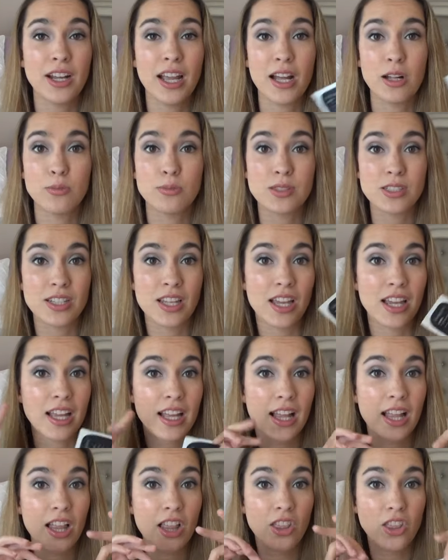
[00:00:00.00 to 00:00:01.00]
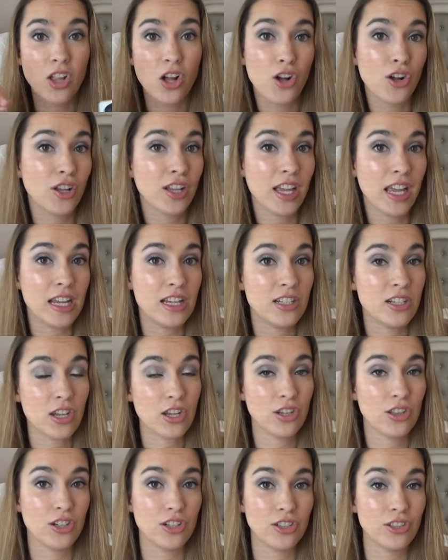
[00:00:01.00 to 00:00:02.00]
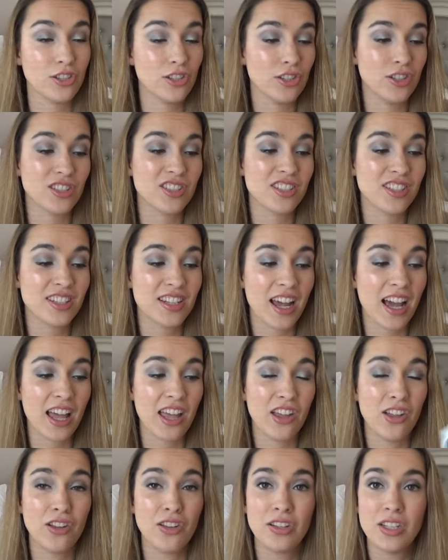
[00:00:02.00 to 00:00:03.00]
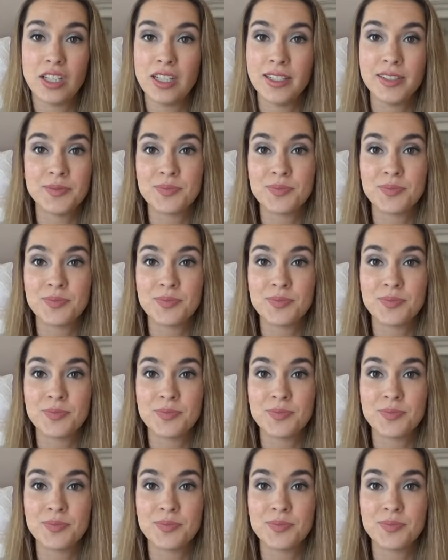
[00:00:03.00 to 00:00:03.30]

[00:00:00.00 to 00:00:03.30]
It helps elongate either your style.